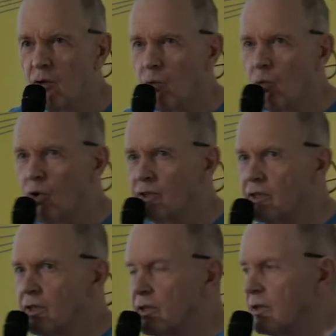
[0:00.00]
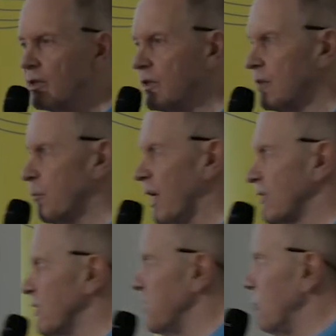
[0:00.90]
what
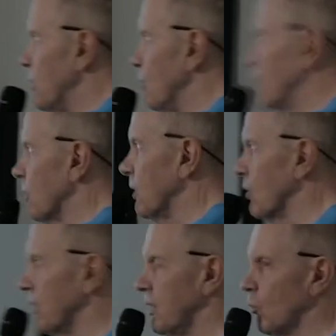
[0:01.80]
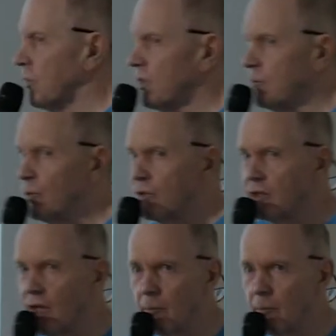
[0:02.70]
makes the GPU so enormously important,